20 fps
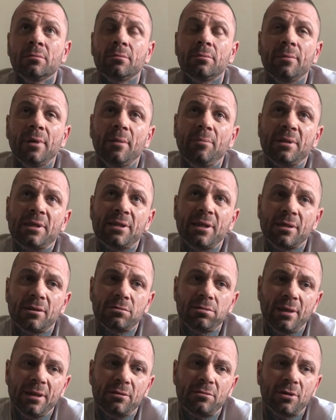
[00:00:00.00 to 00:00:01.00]
maybe 6
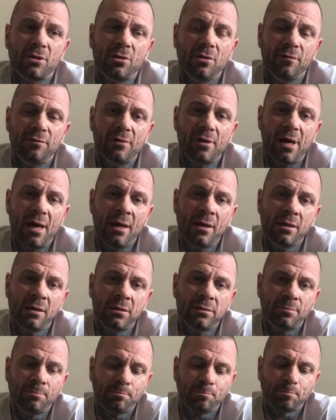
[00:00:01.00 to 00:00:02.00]
weeks recovery.
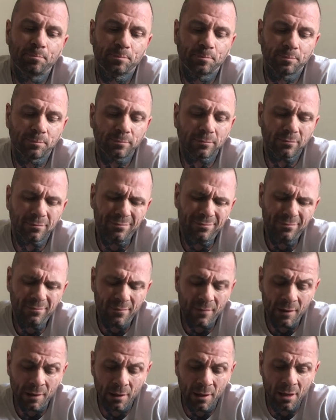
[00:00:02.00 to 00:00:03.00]

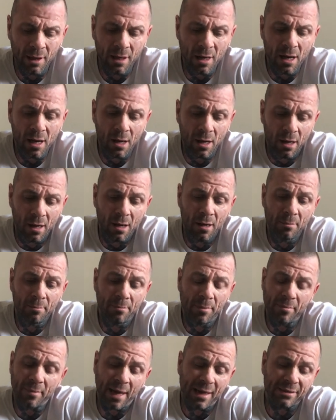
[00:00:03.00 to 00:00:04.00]
By
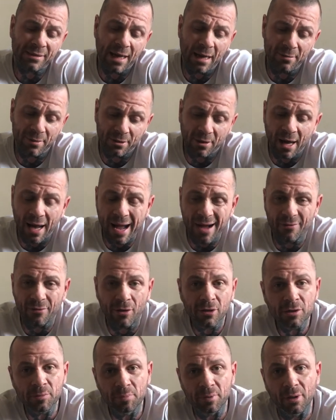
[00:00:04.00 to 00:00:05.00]
the time I got out of
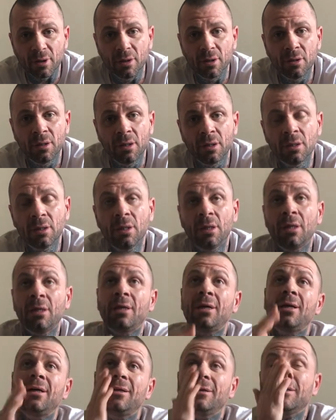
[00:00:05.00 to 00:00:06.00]
hospital
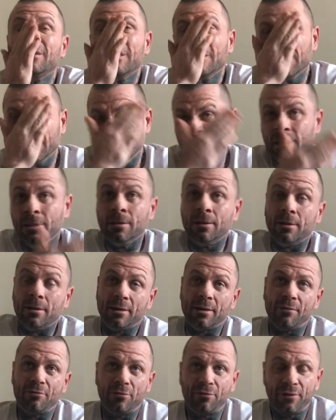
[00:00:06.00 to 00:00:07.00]

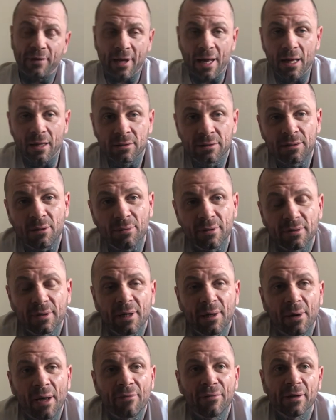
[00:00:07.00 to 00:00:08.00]
and everything else, I
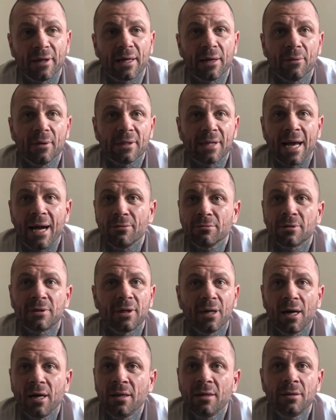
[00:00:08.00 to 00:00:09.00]
think it was down
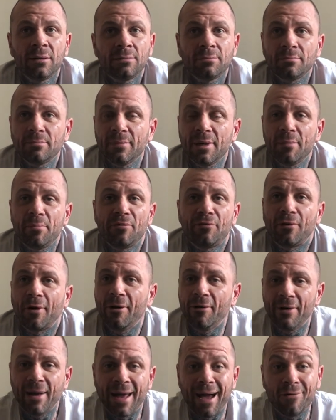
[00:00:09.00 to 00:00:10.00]
to maybe
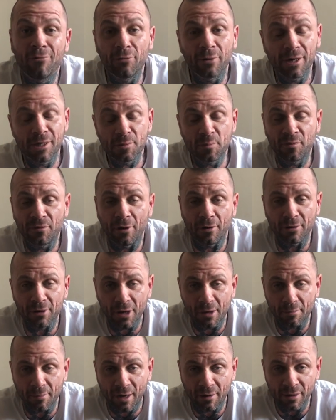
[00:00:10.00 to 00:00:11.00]
4.5 weeks before I
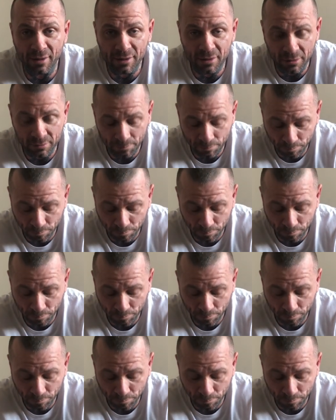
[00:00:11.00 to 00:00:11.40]
got married.